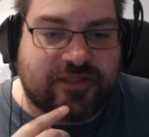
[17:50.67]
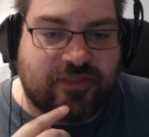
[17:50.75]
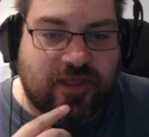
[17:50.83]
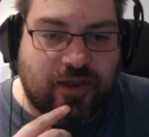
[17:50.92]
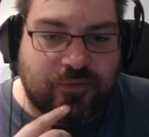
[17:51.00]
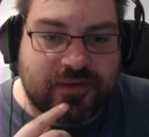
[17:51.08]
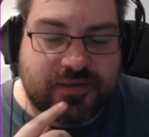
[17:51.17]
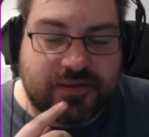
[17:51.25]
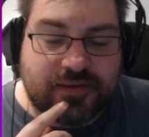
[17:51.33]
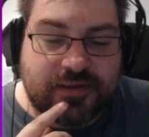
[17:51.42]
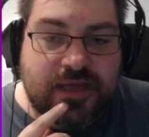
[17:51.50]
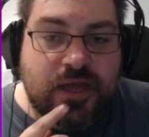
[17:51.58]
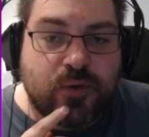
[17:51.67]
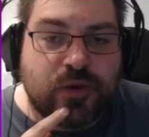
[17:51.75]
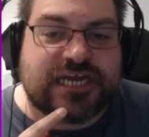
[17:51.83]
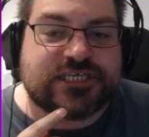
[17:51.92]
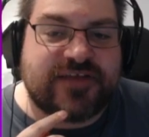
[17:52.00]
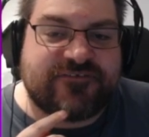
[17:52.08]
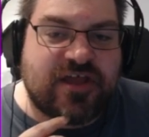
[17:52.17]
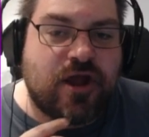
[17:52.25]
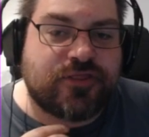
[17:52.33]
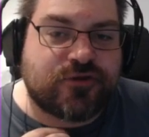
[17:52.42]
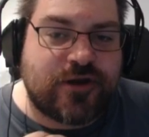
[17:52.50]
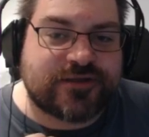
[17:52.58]
though. Which actually, if it
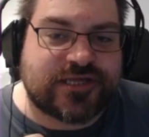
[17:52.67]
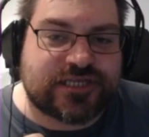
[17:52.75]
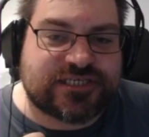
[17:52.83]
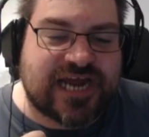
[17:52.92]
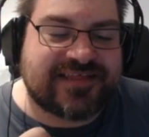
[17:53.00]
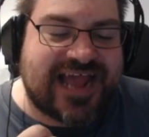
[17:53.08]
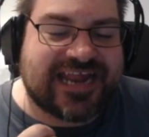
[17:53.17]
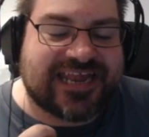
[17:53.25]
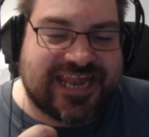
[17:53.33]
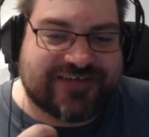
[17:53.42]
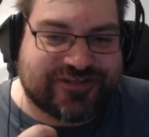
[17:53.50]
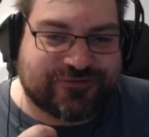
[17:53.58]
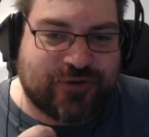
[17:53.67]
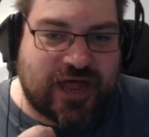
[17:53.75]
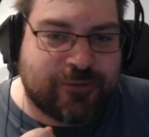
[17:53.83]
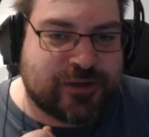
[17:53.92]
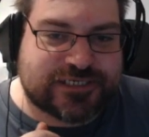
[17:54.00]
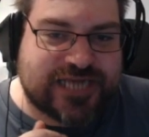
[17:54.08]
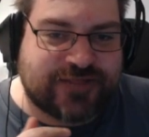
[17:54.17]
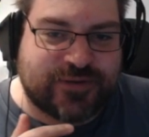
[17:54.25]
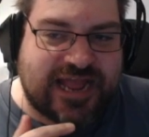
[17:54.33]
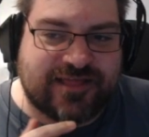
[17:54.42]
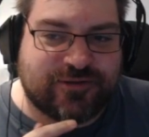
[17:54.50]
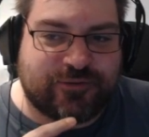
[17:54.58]
Earthquakes, there's a chance I live as well. In which case, we
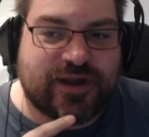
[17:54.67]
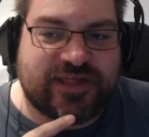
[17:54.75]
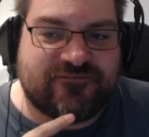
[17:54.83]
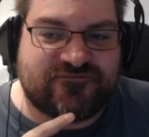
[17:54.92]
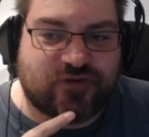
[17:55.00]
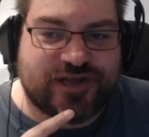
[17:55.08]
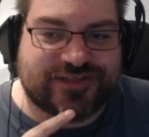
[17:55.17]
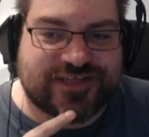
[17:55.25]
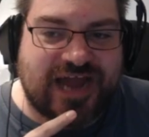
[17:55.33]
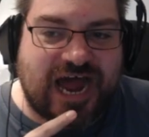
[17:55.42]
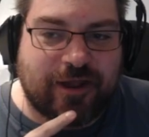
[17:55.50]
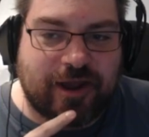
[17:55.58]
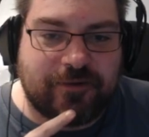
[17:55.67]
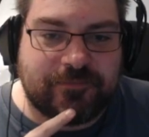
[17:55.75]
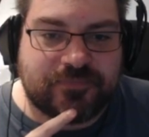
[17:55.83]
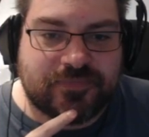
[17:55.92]
get into a really funny scenario.